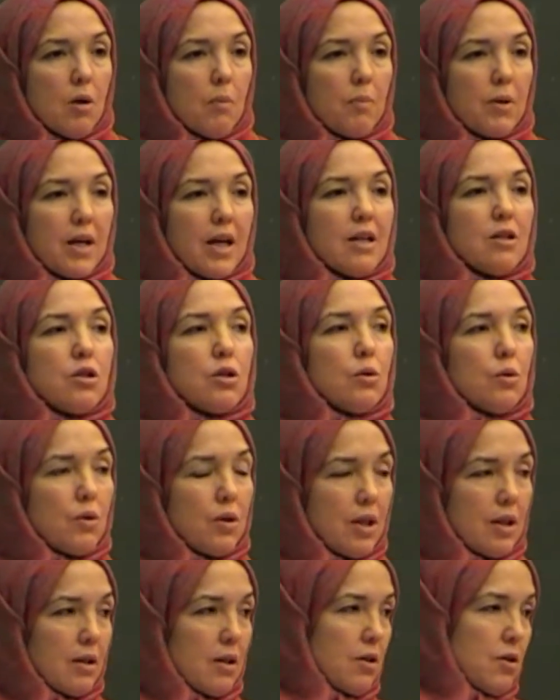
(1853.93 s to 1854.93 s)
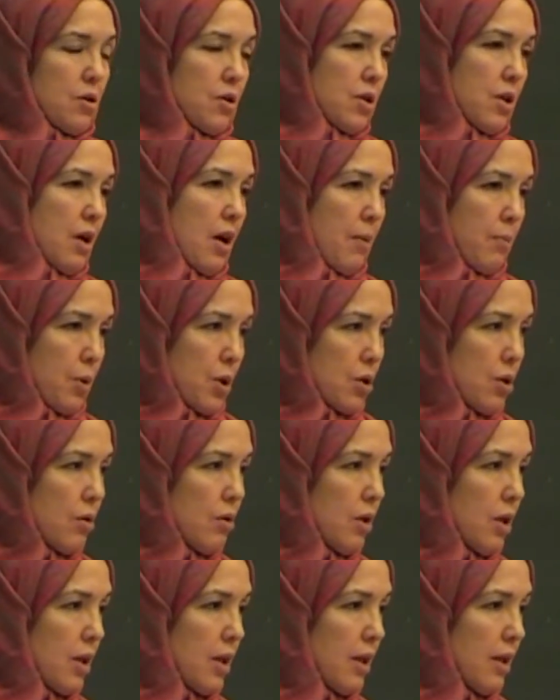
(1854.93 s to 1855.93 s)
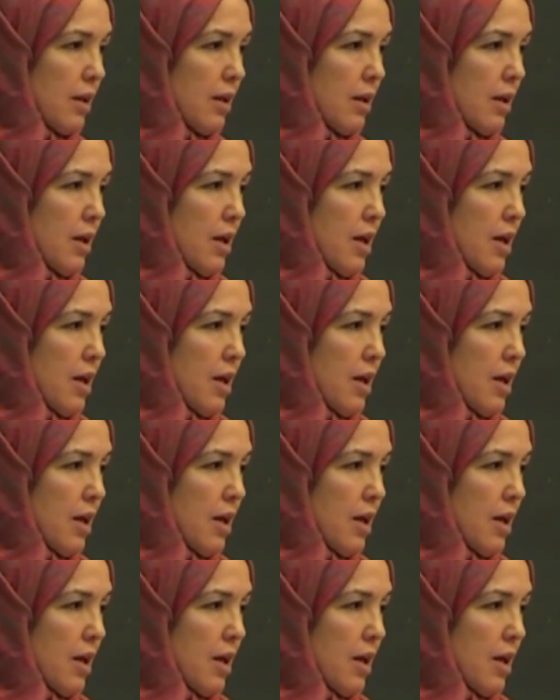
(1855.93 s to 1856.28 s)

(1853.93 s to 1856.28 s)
But I do think that there's an opportunity.